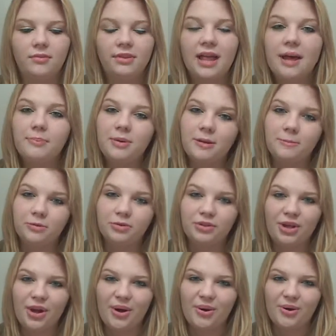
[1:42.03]
let people
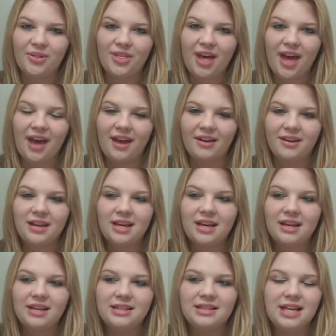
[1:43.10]
know that
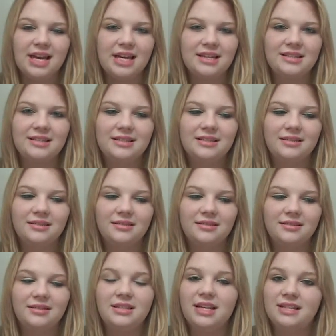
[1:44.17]
size
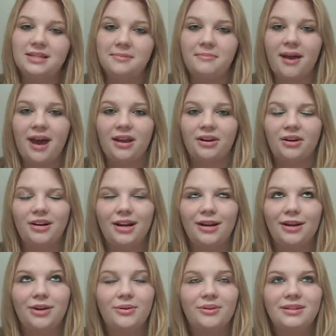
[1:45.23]
doesn't matter. And I
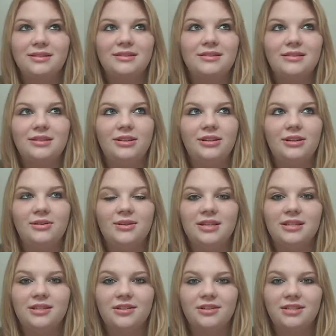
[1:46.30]
know it's, you know,
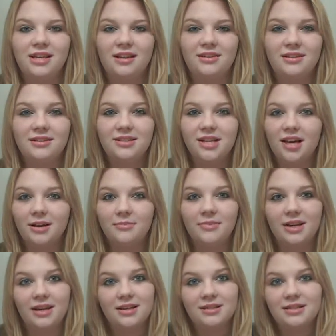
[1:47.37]
easier said than done,
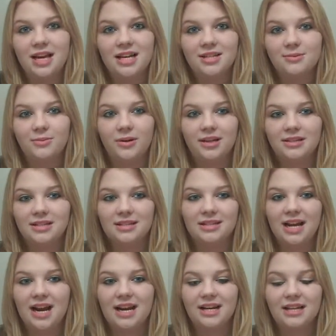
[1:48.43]
because that's what
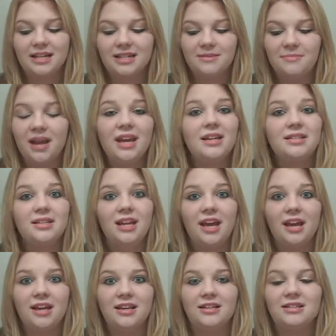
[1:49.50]
society's made
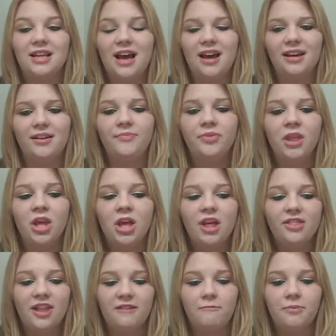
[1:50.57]
today, is that
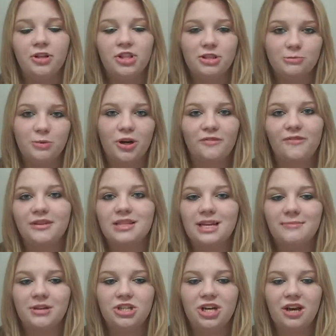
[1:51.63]
they put this perfect
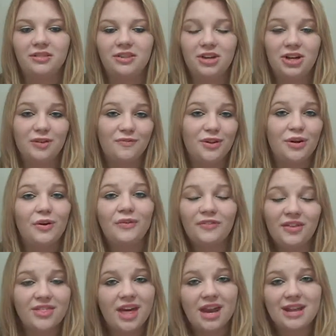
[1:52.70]
image out there, and if you don't
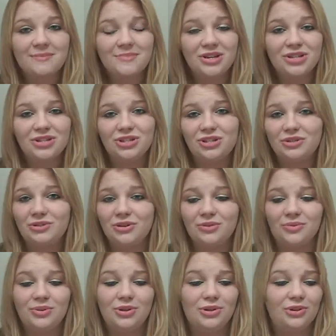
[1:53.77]
fit that image, you
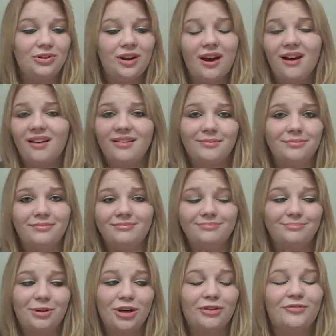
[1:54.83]
know, you're not
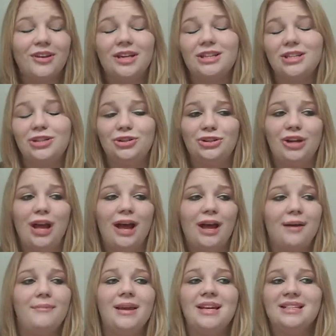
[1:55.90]
perfect, and you're
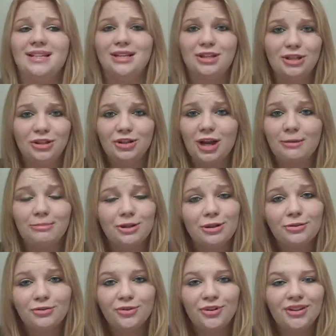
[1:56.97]
not amazing, and you're not
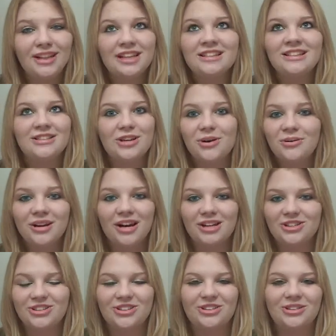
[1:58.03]
beautiful, and that's so
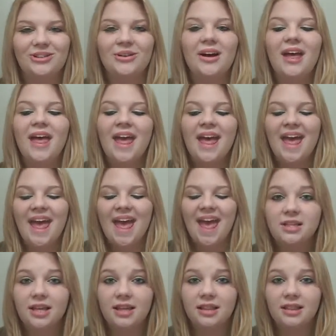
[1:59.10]
not true. I
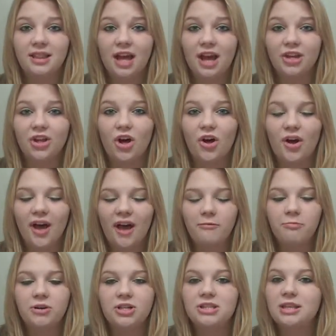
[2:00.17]
think that y'all
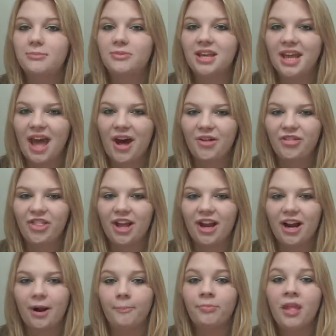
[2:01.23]
have put something out
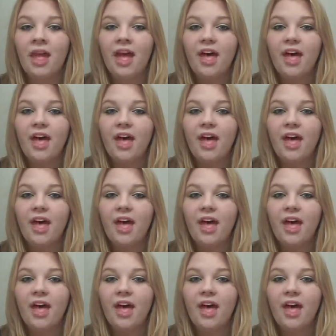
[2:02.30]
there